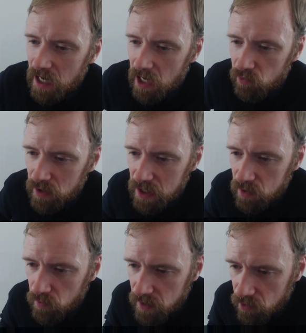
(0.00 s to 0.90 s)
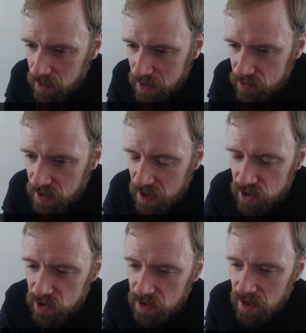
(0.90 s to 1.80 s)
I read without
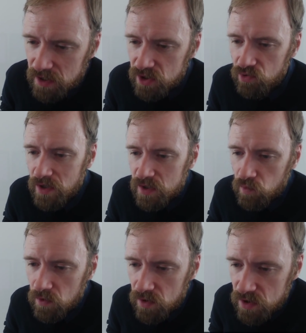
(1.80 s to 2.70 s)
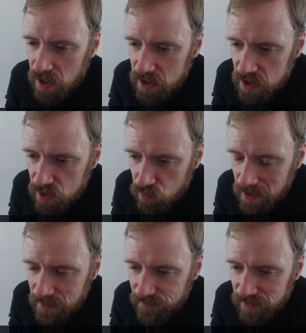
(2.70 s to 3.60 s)
intonation and stress words. I just
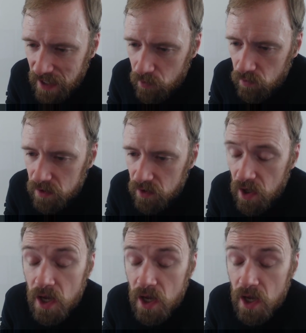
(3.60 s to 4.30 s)
read flat one.